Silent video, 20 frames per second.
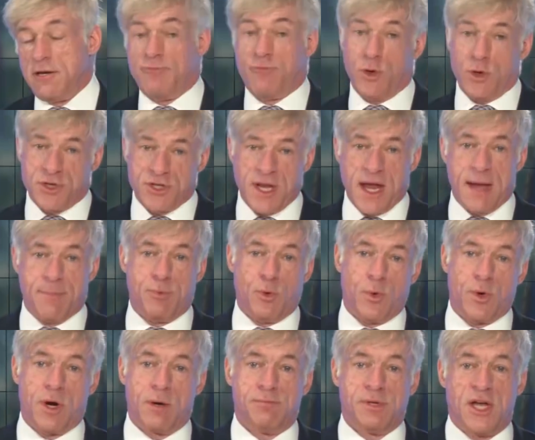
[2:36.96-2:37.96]
For example,
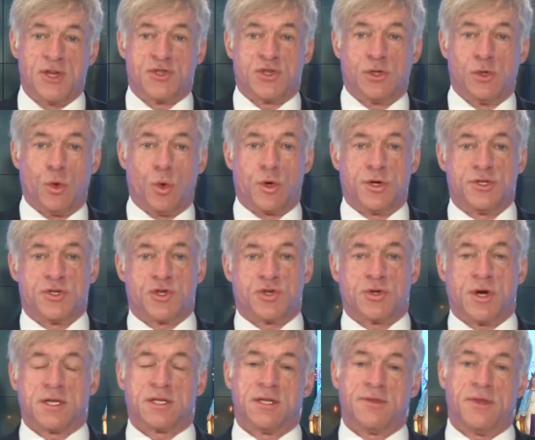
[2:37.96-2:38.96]
when our blessed Lord
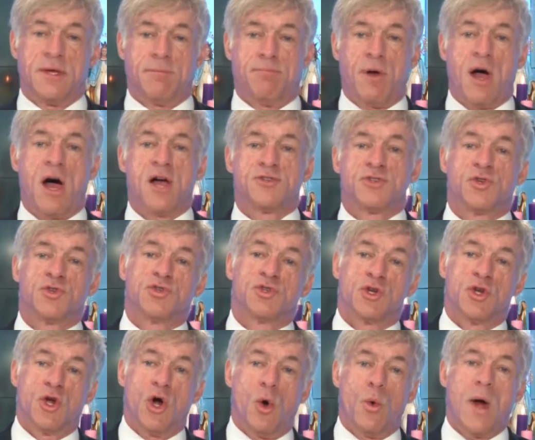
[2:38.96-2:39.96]
instructed the apostles
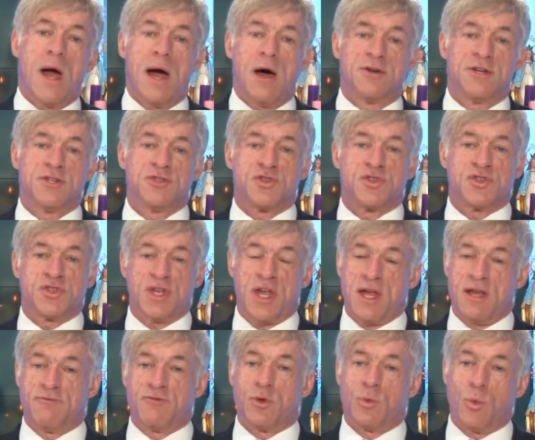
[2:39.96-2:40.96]
to go out and
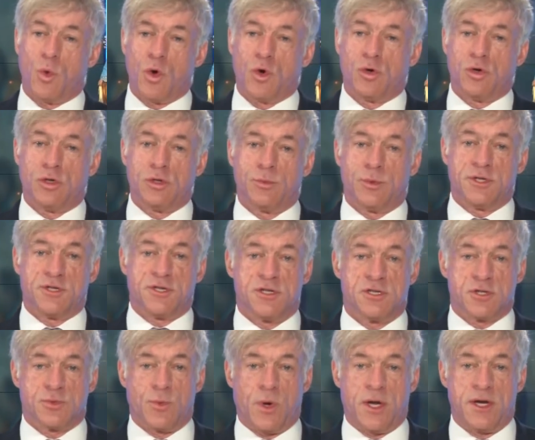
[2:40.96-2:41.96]
save the world, which
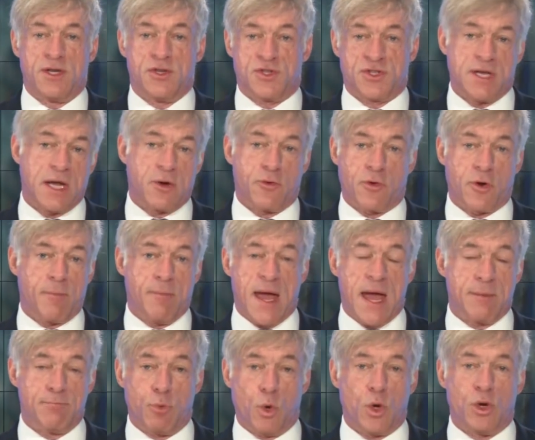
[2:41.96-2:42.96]
is what his sacred
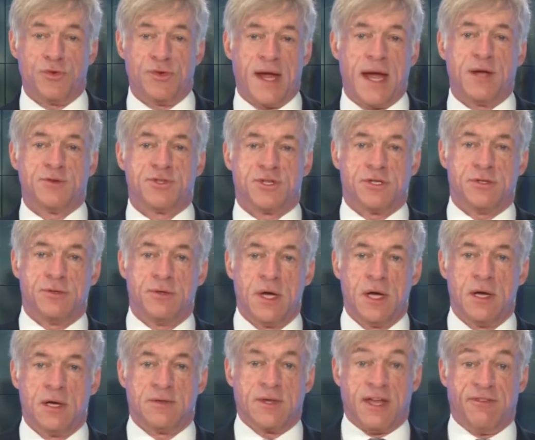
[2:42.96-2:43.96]
command boiled down to,
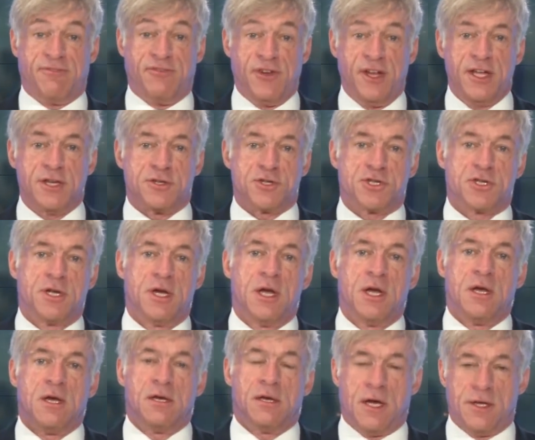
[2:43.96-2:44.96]
they flinched,
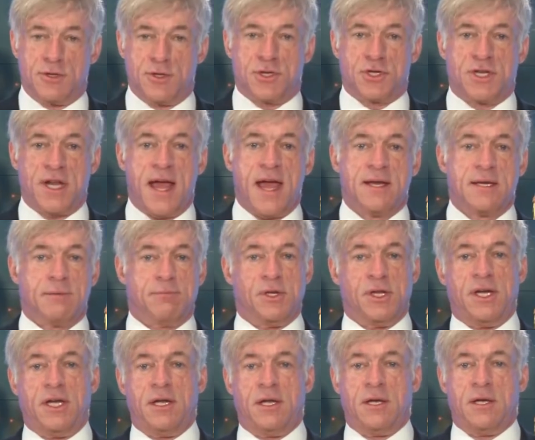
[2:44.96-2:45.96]

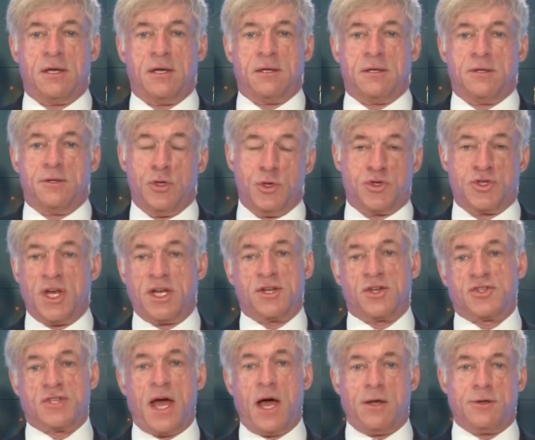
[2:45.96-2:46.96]
understandably. You sent
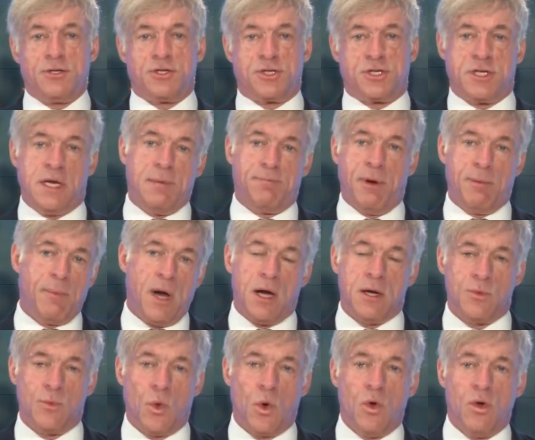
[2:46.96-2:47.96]
us out as sheep
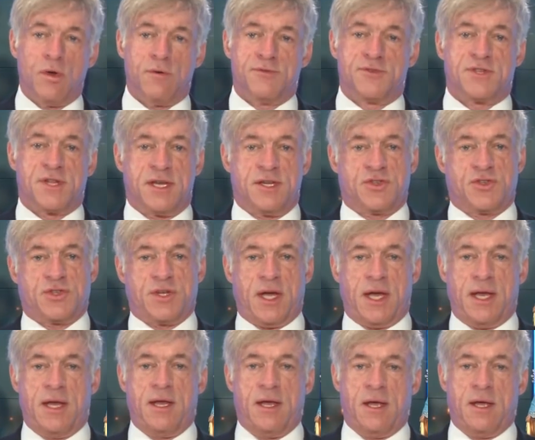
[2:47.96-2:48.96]
among wolves, they
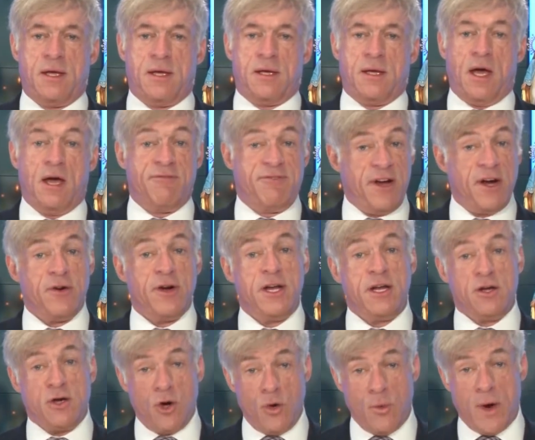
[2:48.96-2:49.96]
said. A very
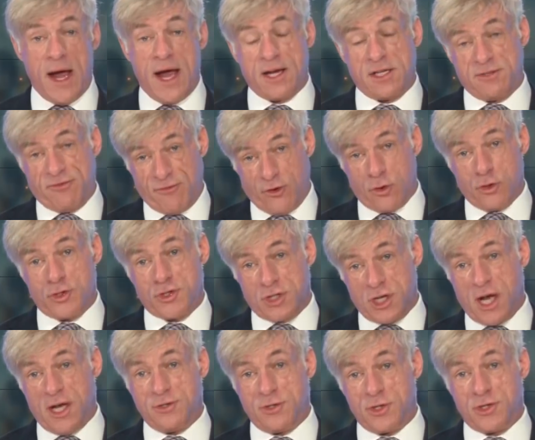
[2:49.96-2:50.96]
correct first
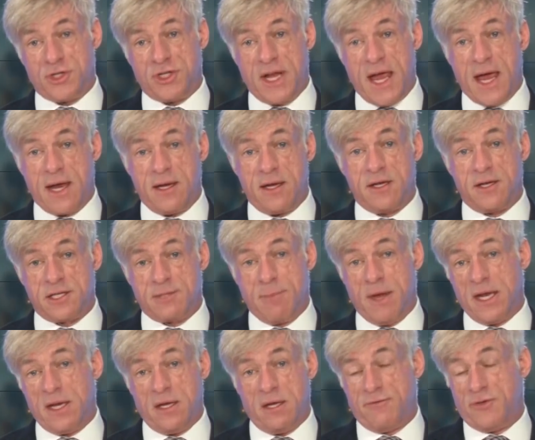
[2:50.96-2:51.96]
understanding, as
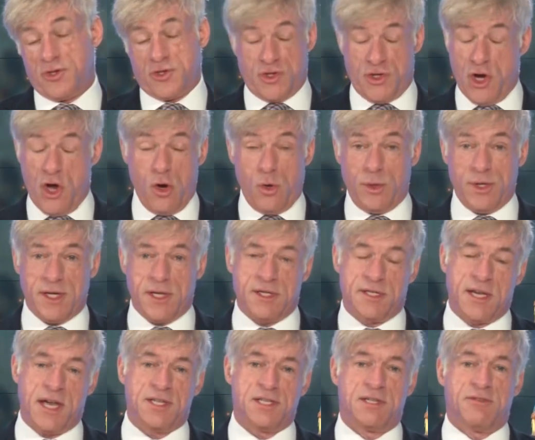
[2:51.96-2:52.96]
many of us know and can
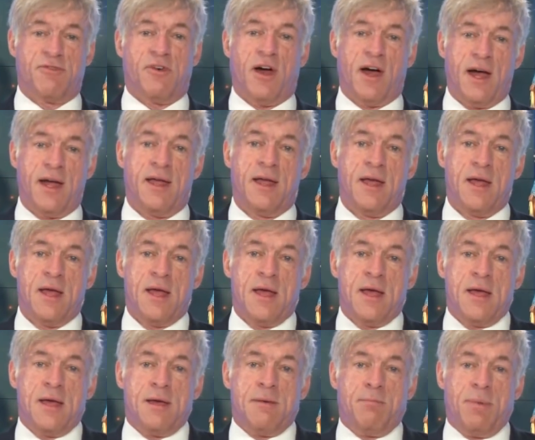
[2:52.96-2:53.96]
testify.
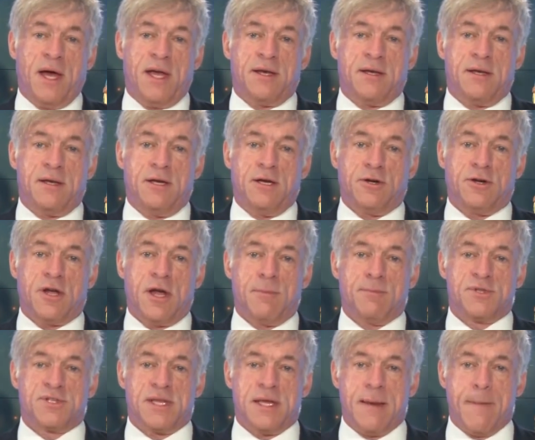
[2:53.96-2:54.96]
But here
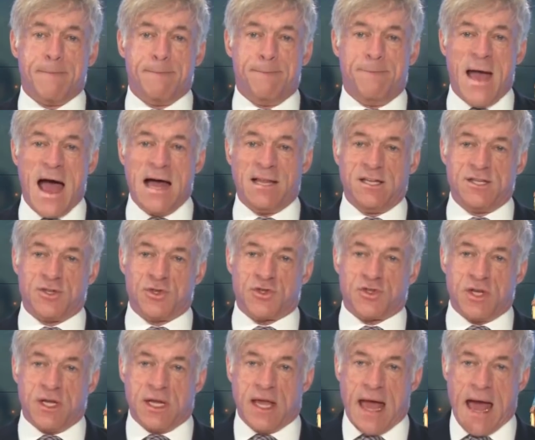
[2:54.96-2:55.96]
comes the
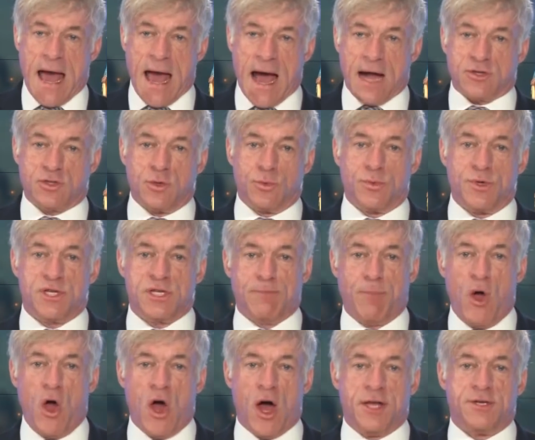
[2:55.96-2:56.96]
balancing act
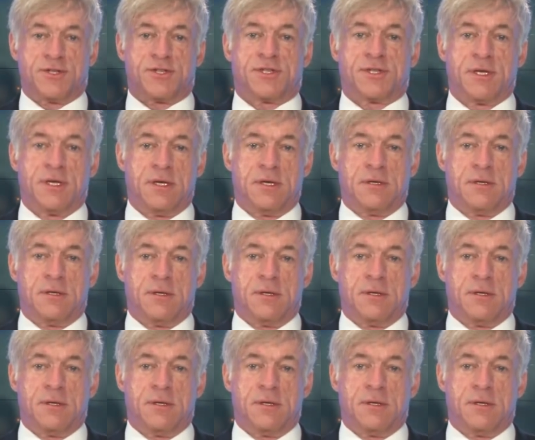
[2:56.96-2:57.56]
response.